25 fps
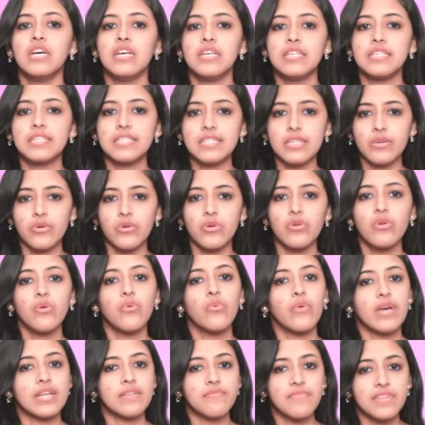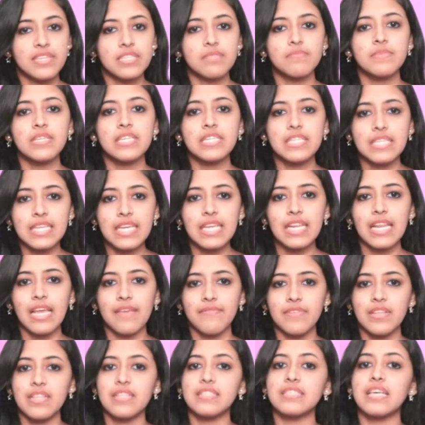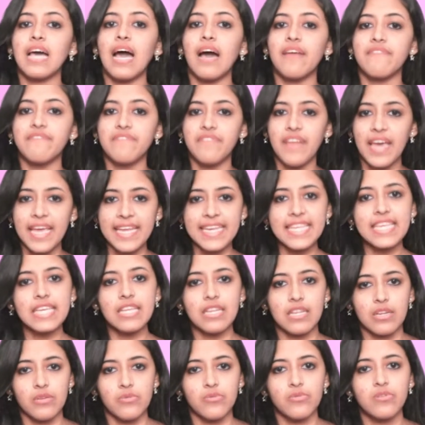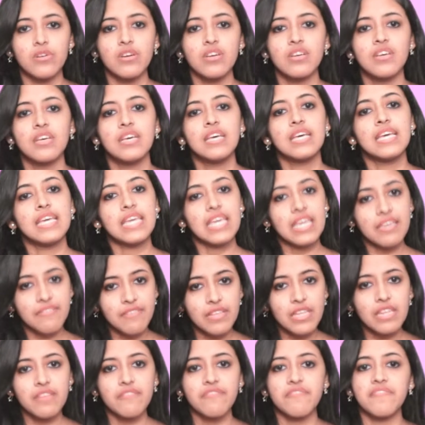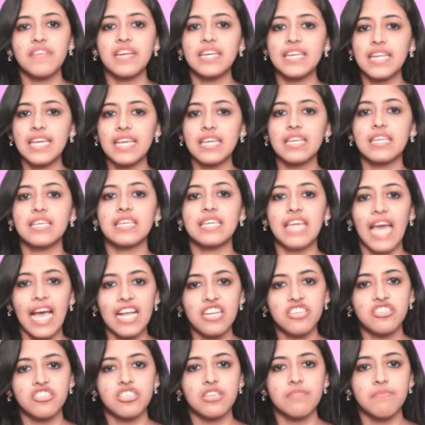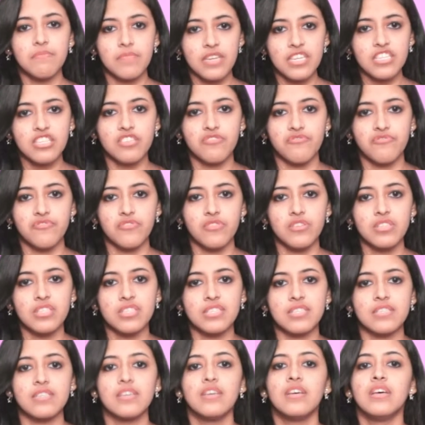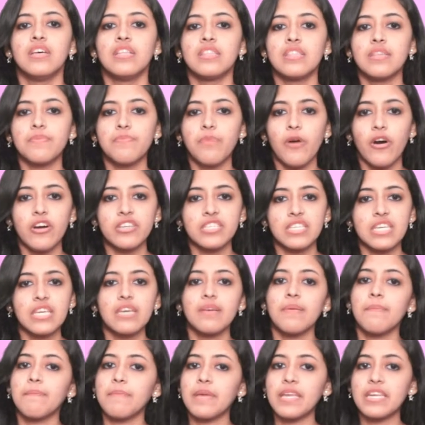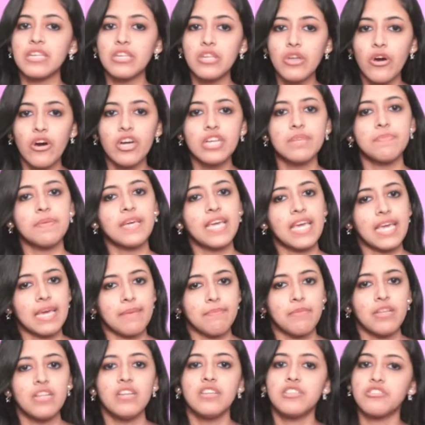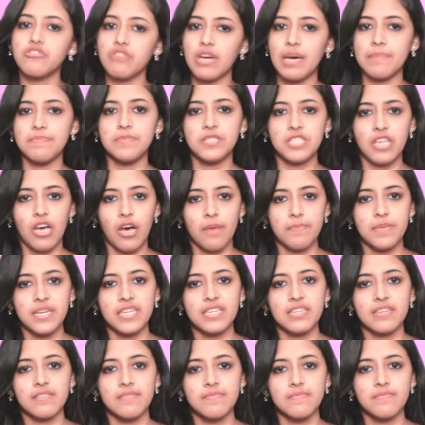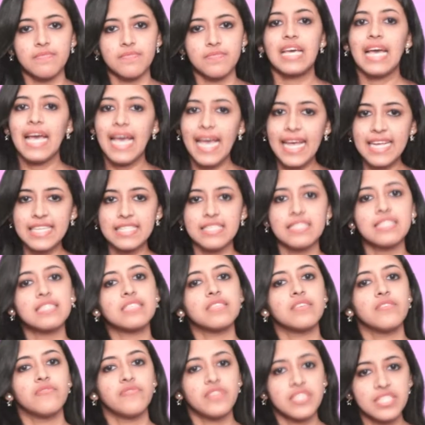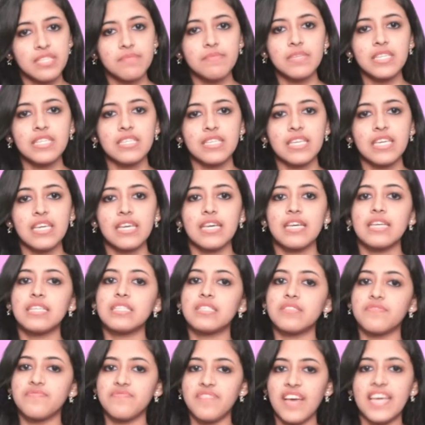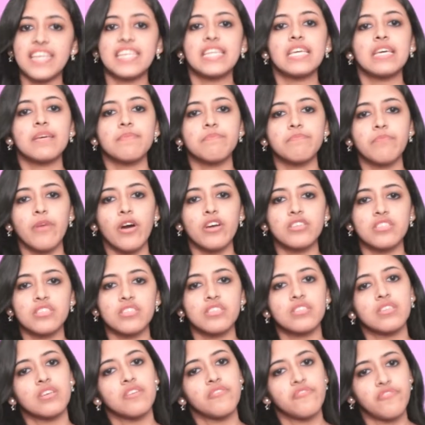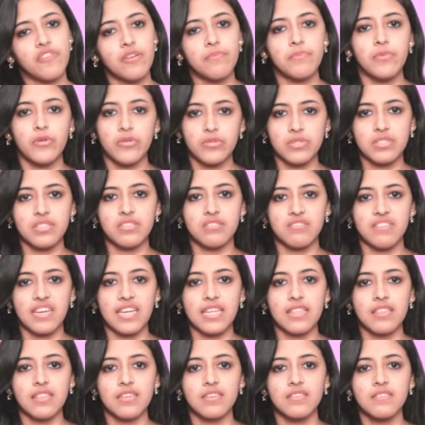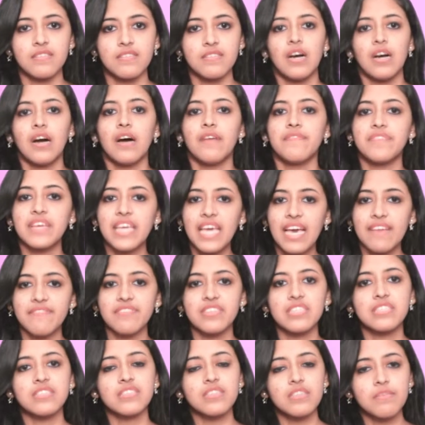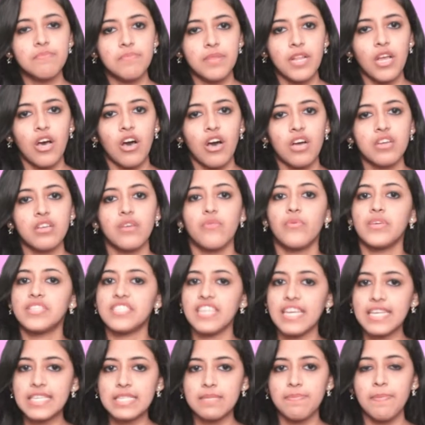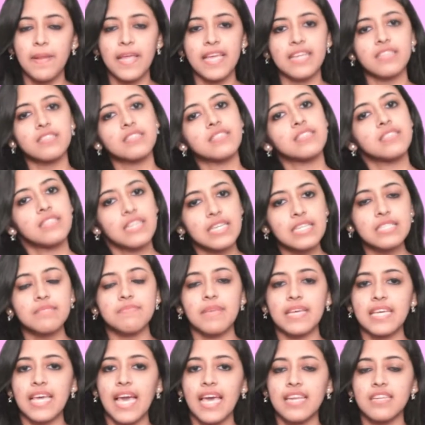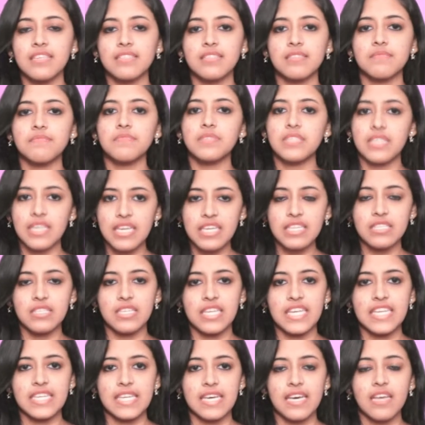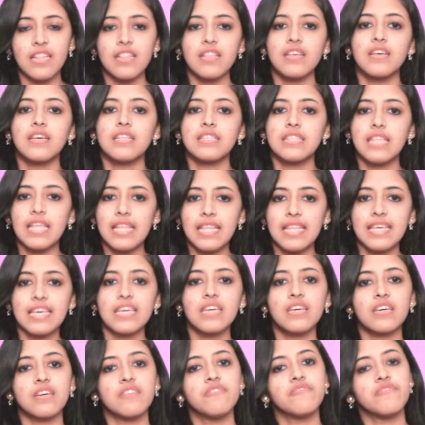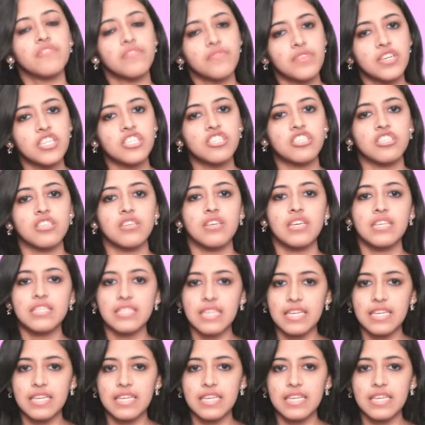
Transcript: So, when vitamin D levels are very low, even if we take calcium-rich foods, the body may not be able to absorb it. Hence, vitamin D is very important for bone strength. We have written a blog which explains these mechanisms in detail, the link for which is